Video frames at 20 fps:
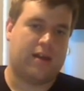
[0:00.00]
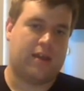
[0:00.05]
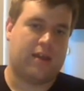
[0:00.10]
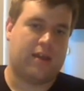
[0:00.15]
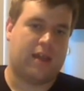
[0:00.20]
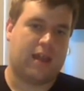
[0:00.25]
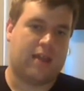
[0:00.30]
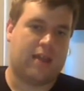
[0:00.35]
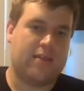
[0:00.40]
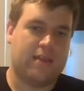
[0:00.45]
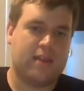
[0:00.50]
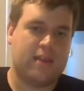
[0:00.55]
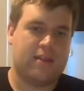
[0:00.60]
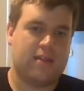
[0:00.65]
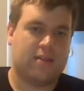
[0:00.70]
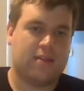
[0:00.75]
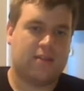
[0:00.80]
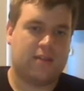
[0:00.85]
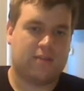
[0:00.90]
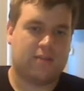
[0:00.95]
And
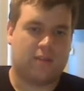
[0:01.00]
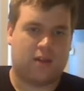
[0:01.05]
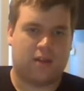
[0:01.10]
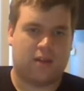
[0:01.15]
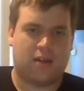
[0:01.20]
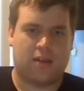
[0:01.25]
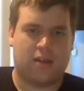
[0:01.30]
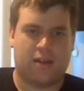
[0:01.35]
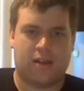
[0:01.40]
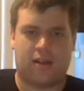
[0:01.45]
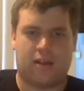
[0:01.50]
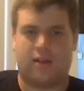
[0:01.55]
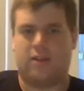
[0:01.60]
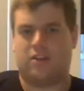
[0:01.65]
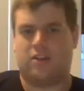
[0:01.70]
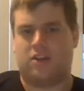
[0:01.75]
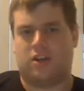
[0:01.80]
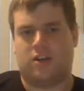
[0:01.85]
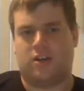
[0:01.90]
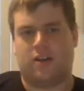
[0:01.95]
then they've got,
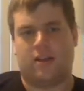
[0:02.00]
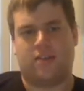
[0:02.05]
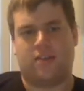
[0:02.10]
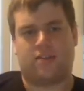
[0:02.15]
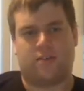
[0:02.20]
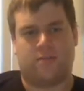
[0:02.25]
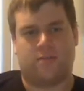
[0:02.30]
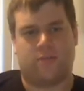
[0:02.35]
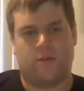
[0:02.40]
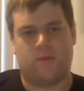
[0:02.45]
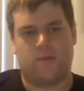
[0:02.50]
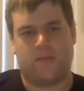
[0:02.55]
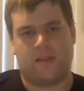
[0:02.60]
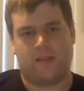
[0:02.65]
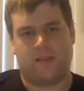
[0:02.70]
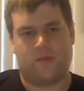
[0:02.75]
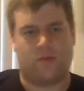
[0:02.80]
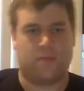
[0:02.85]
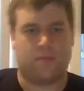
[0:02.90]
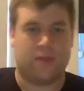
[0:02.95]
John has confirmed that
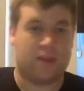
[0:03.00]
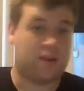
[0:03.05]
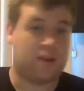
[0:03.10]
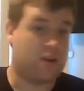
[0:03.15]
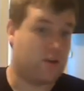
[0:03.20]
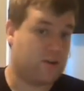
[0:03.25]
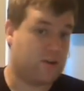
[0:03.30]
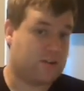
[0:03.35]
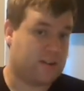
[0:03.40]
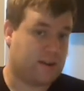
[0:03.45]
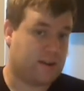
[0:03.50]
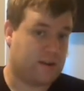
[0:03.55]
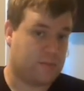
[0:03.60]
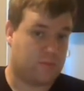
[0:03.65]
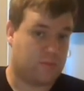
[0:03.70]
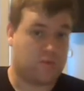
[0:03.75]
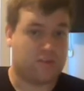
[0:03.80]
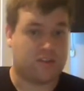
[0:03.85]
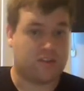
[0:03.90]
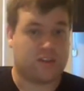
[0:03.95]
there will be a
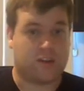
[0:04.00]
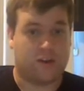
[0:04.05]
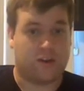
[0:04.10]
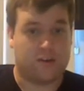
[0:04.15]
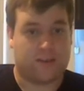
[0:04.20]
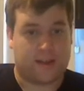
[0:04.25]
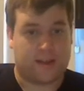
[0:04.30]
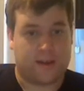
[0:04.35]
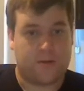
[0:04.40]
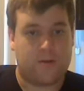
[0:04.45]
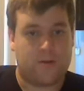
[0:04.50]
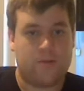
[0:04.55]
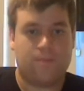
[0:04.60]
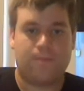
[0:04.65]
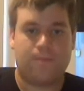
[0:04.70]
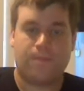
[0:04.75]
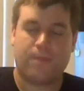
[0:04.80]
prison guard tower.